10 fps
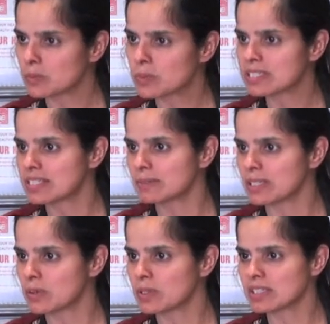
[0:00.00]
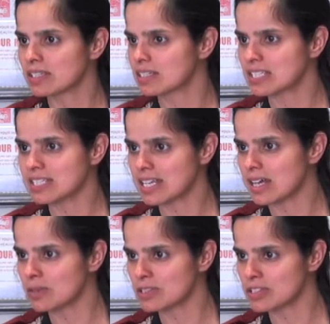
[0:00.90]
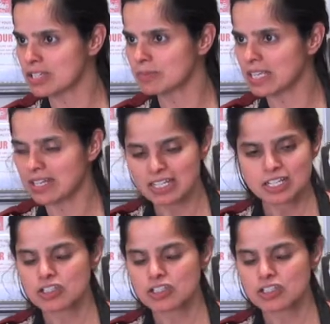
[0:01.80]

with something, with a tea towel or something,